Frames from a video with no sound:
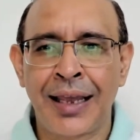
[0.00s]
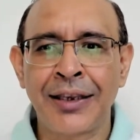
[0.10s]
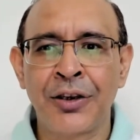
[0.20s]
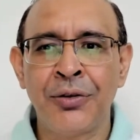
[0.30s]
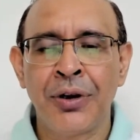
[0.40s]

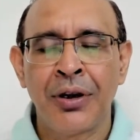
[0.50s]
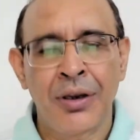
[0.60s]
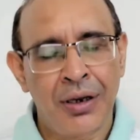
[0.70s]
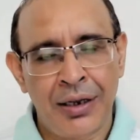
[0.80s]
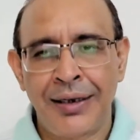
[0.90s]
Thank you.
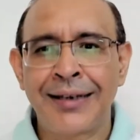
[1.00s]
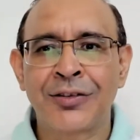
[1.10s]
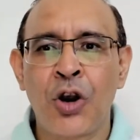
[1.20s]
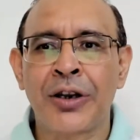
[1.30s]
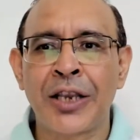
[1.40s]

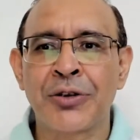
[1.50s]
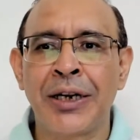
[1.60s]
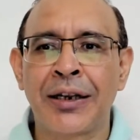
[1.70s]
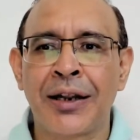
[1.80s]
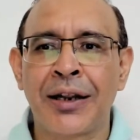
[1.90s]
Let's
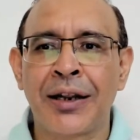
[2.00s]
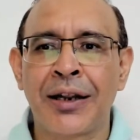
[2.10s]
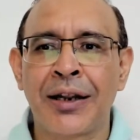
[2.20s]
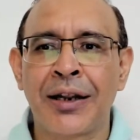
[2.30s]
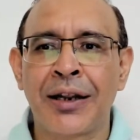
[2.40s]
congratulate
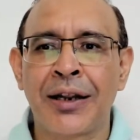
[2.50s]
ourselves on